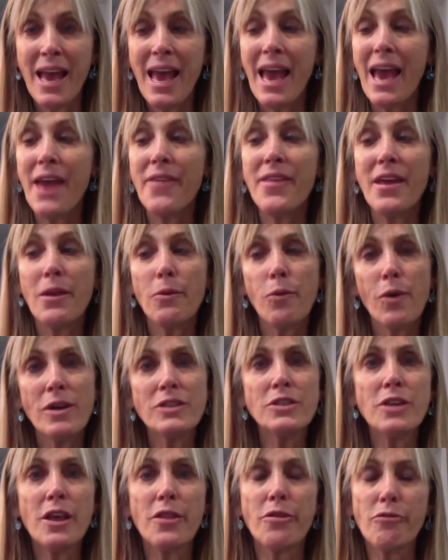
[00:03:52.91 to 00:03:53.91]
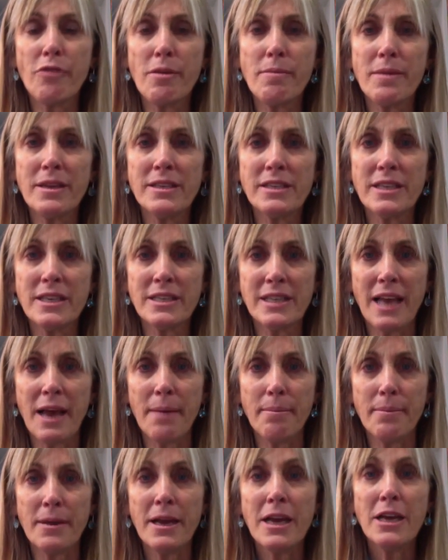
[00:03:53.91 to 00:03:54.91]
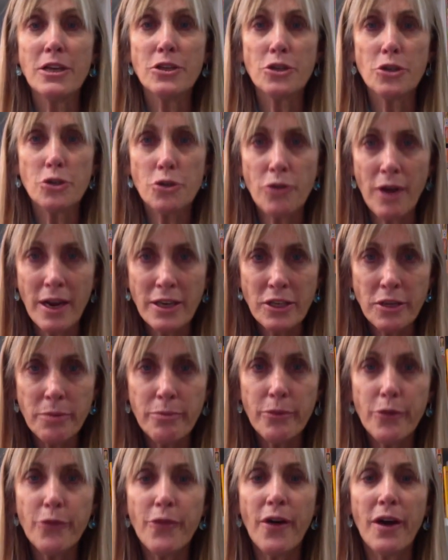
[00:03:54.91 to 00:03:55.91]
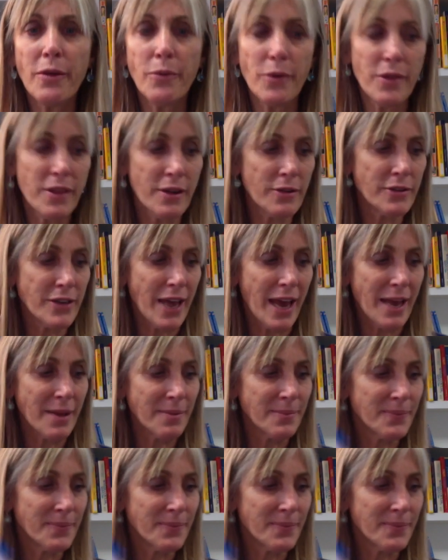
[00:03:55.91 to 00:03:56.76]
and then once that 3 minutes is up, to try to move on with their day.